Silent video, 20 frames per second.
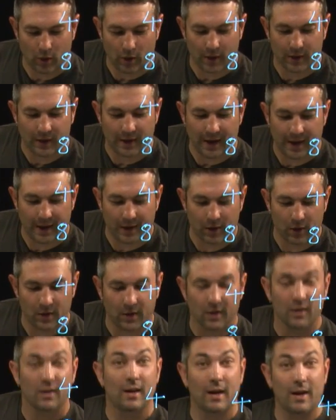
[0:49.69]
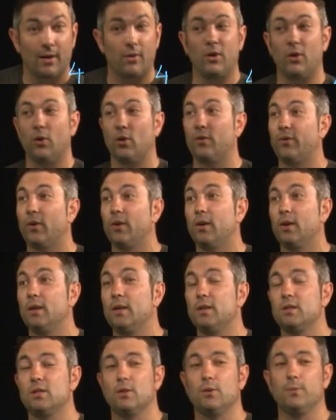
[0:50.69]
Again, I can carry on if I
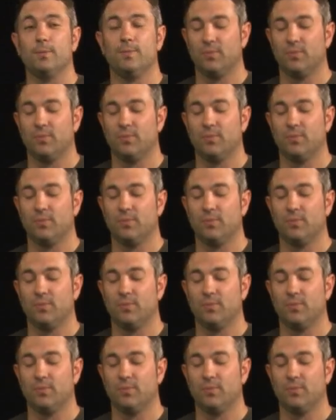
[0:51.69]
need to.